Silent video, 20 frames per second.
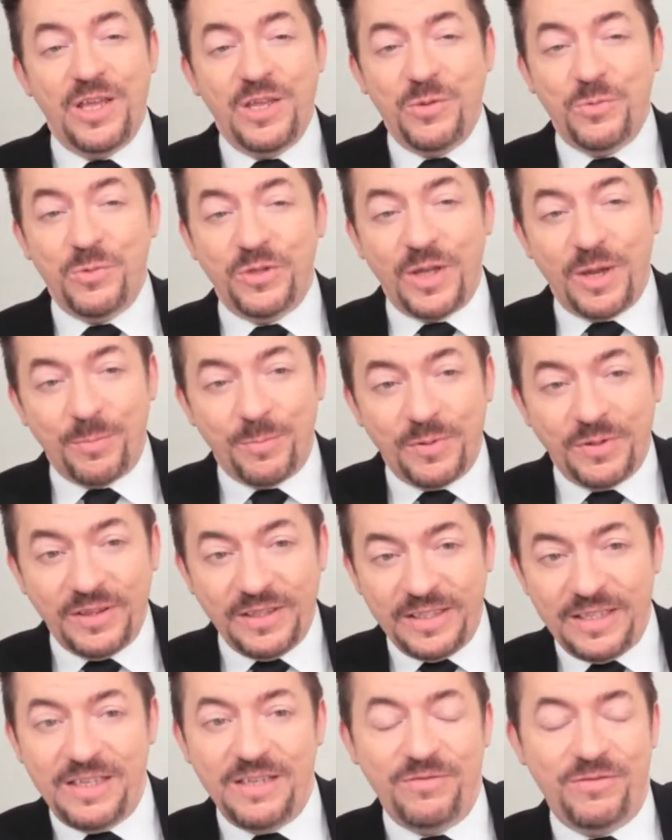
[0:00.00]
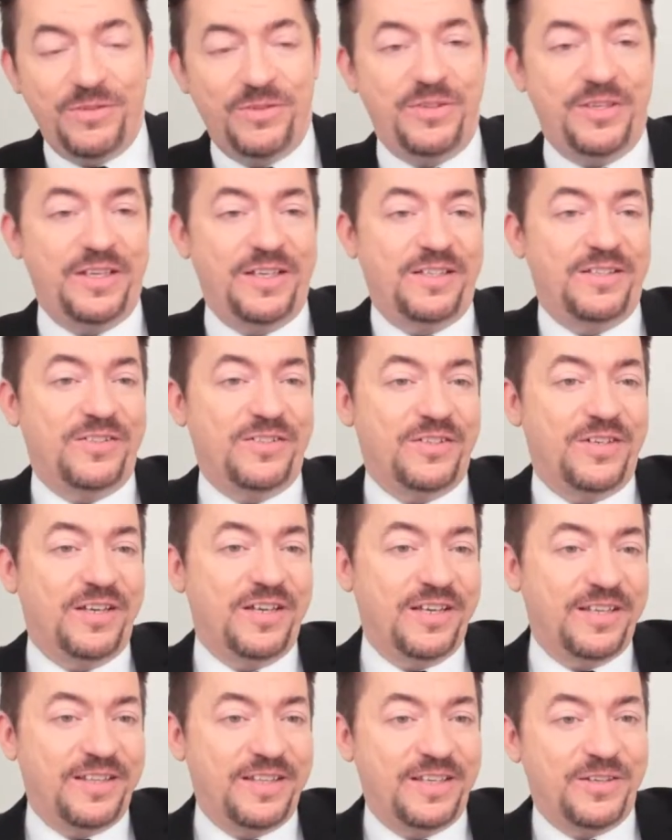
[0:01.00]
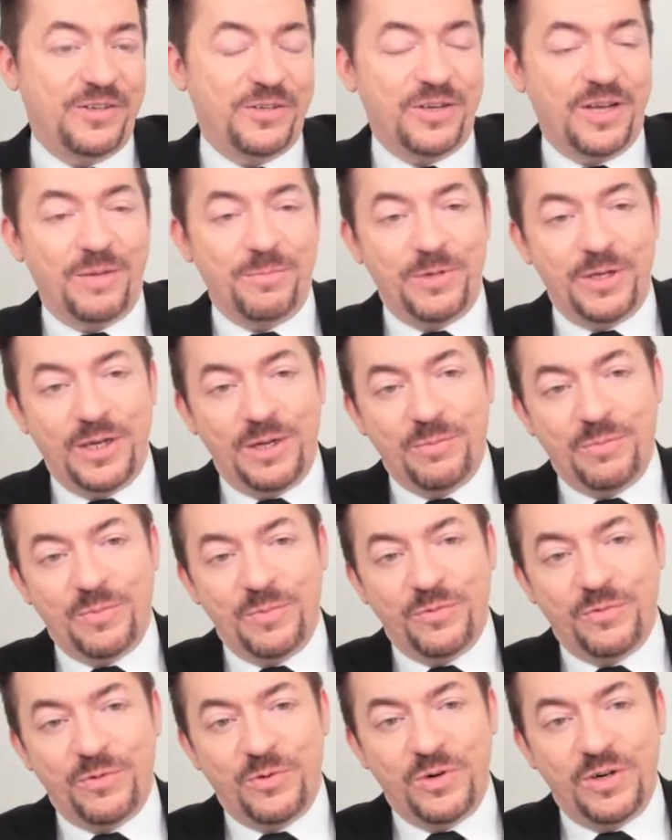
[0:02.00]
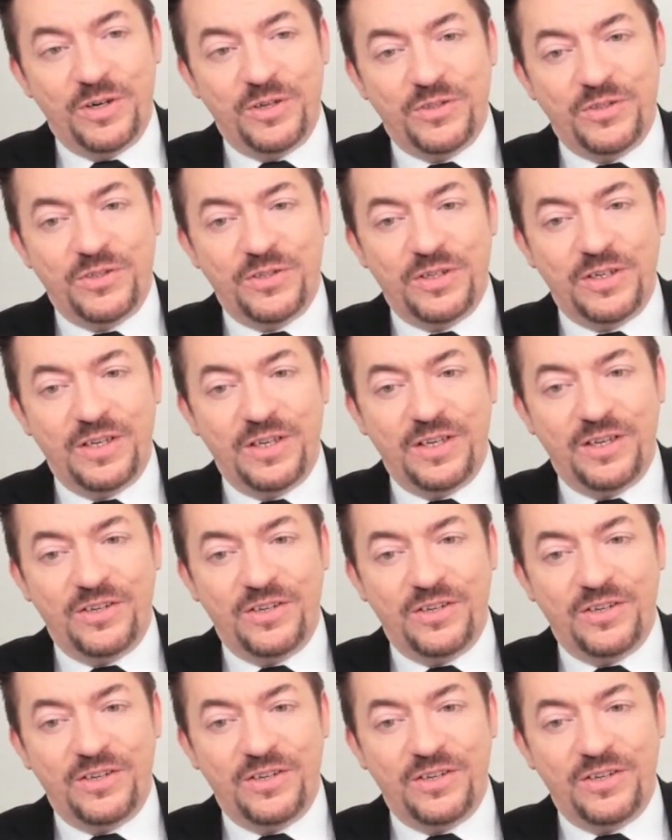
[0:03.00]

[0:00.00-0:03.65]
You will not believe the things I think are coming up for us.